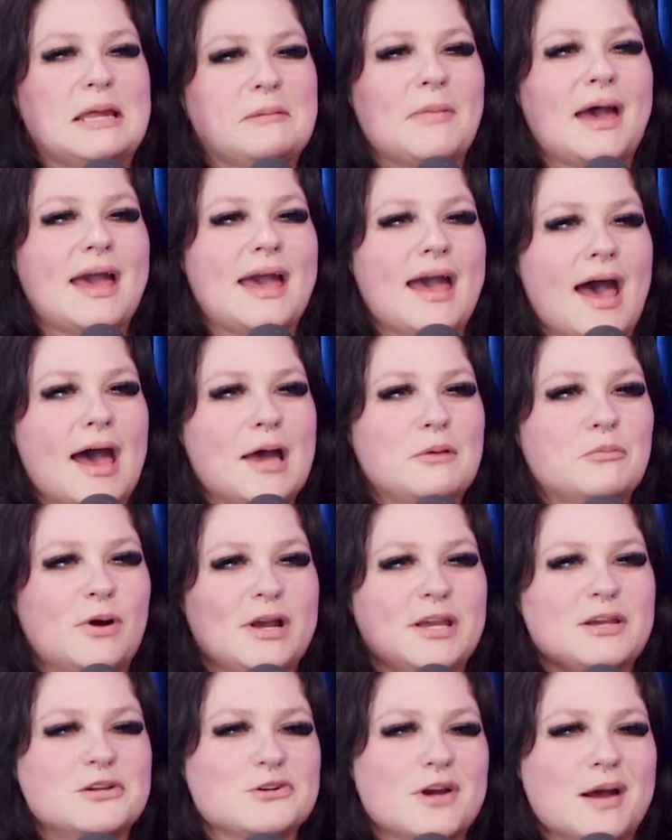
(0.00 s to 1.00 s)
in my head
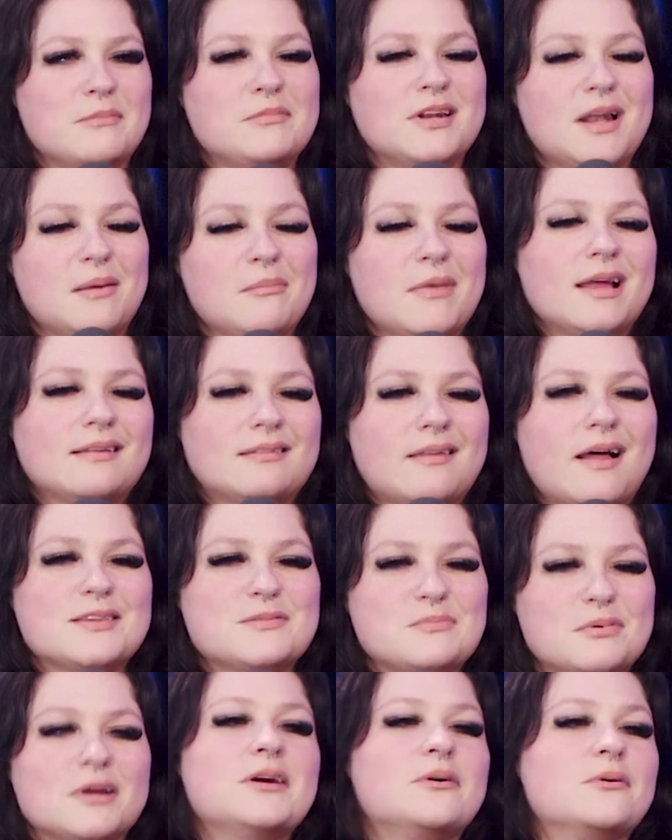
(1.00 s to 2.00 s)
what you dreamt, and I'm like,
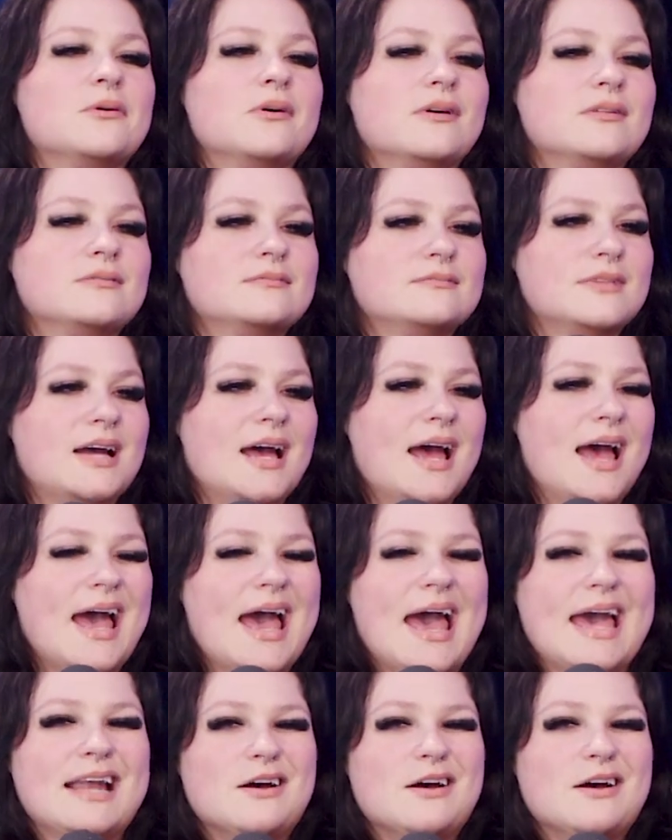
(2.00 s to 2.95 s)
that's pretty cool. And